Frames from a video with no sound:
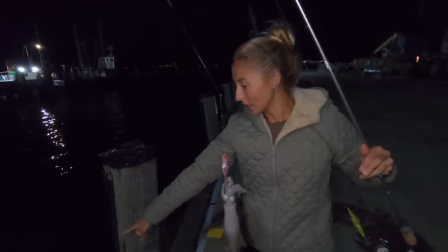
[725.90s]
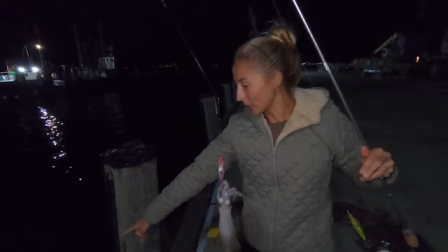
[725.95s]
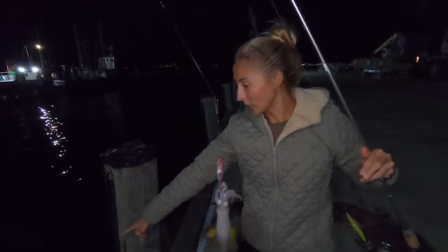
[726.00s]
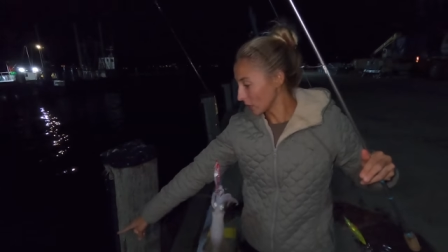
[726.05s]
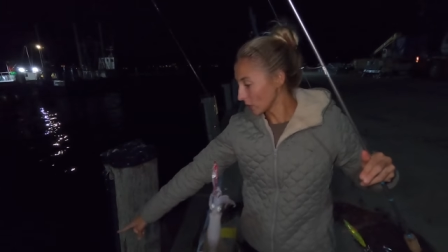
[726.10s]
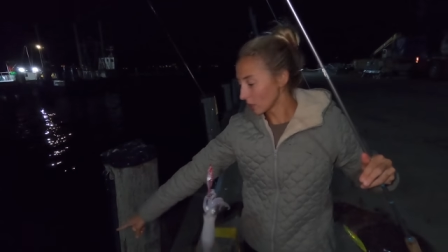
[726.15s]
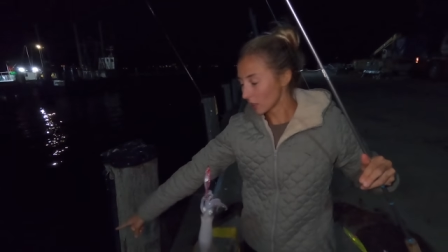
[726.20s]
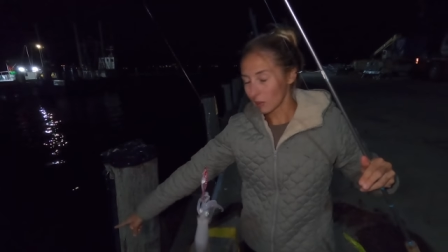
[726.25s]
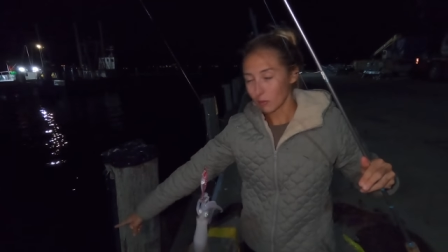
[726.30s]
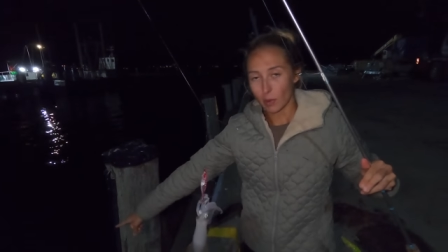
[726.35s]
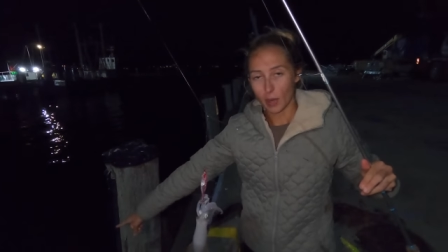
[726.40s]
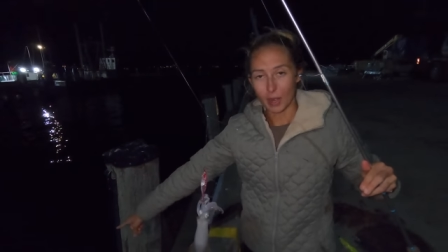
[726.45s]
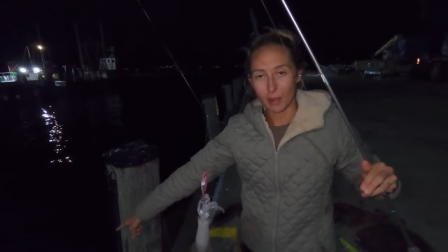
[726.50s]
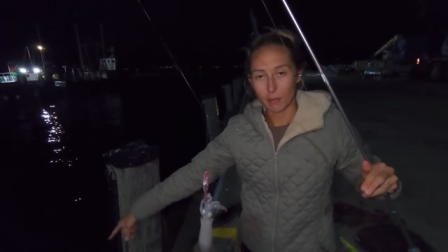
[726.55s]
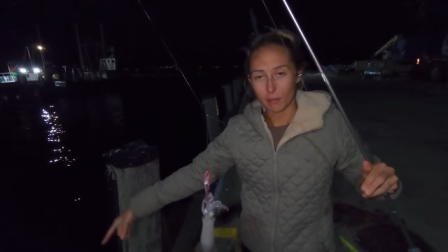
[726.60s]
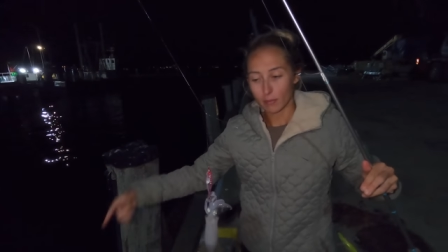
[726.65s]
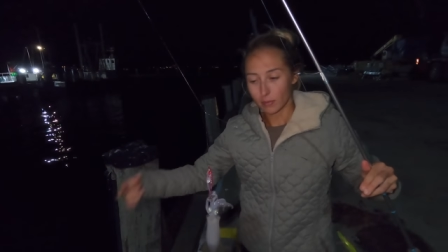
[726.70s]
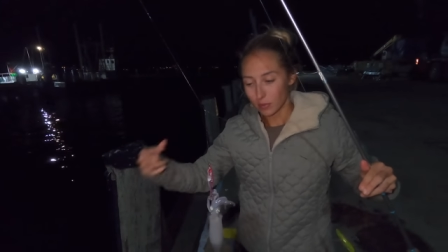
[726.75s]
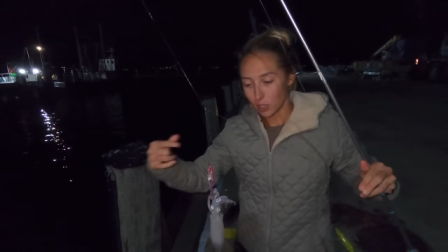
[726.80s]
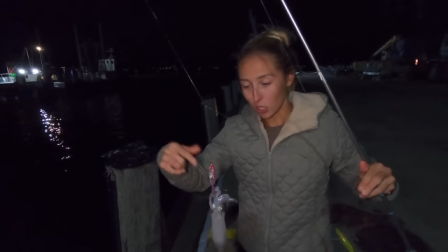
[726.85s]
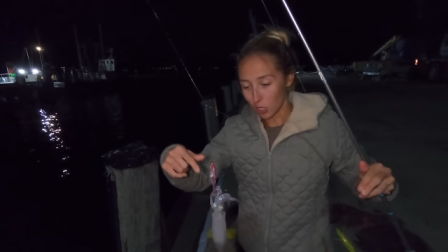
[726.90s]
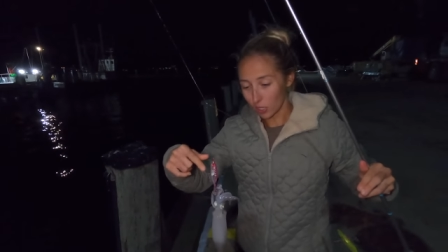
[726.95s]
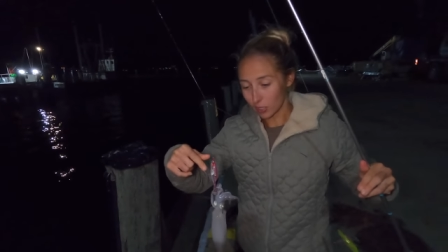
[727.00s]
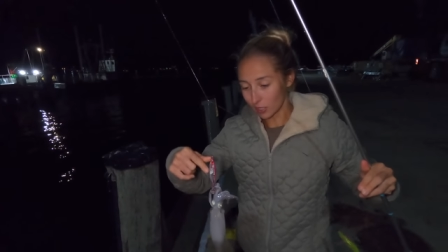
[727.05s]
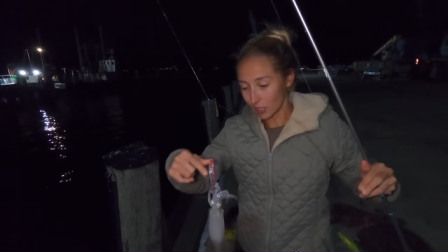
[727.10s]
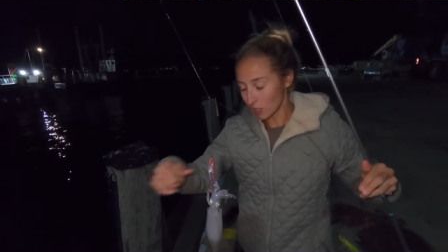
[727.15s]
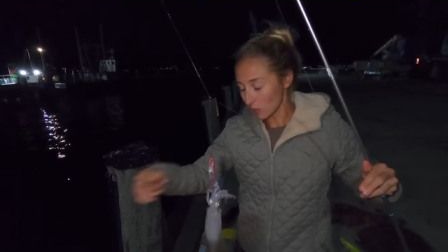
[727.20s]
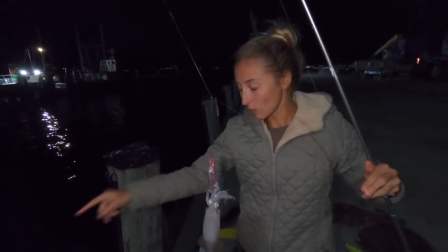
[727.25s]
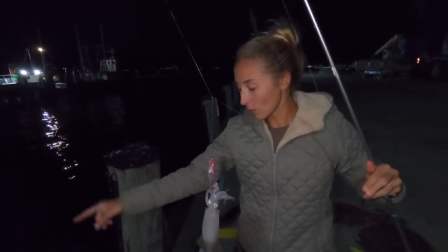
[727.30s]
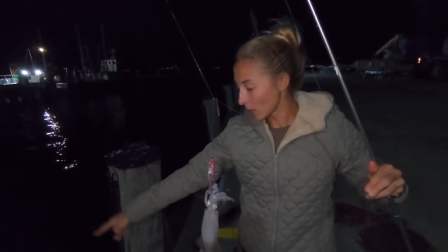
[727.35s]
literally when I hooked
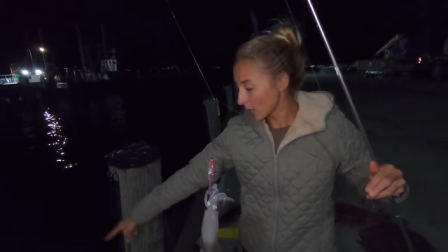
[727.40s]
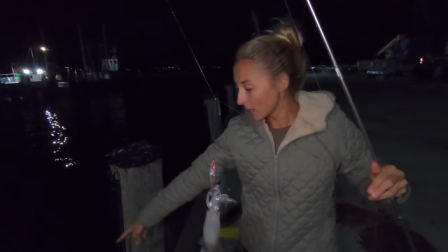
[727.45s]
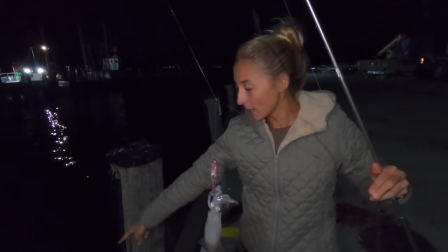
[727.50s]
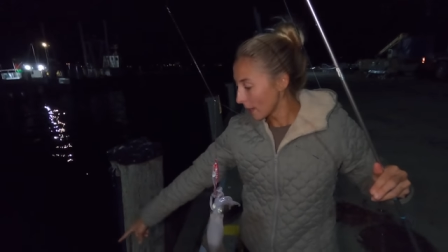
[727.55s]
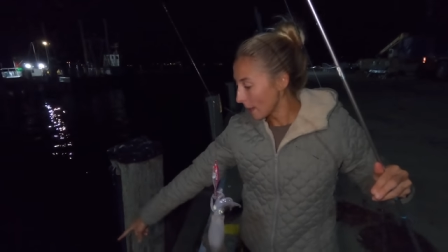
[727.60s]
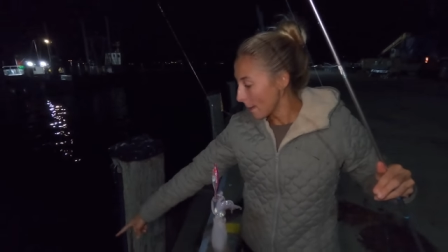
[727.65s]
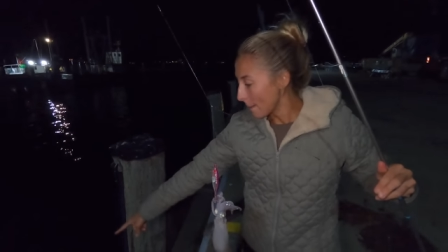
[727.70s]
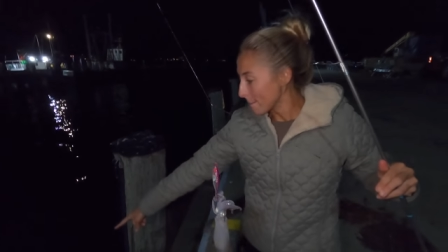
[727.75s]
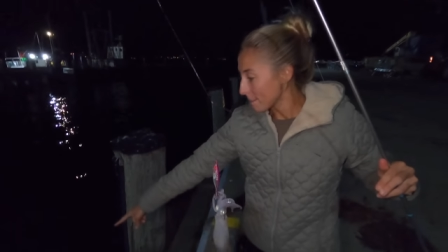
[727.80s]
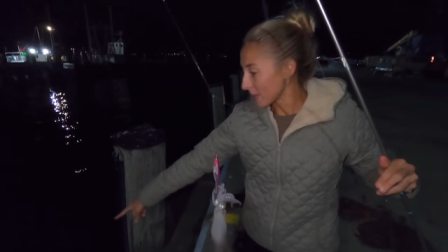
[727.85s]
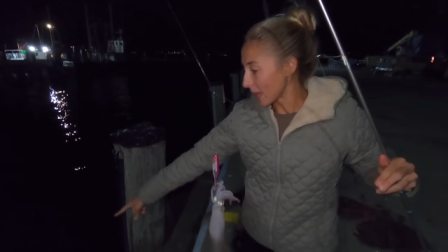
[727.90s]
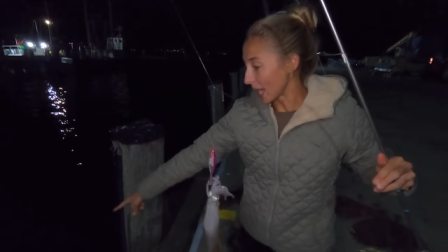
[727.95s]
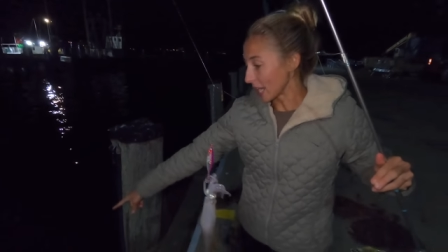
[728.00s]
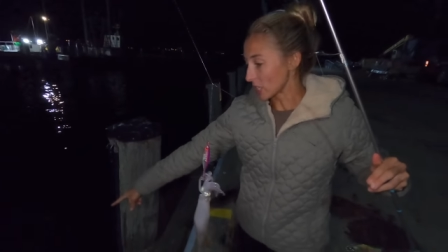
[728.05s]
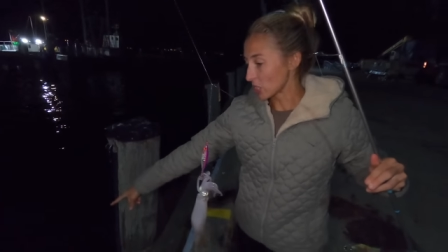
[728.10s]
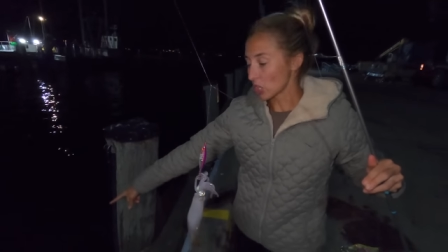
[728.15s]
this one, I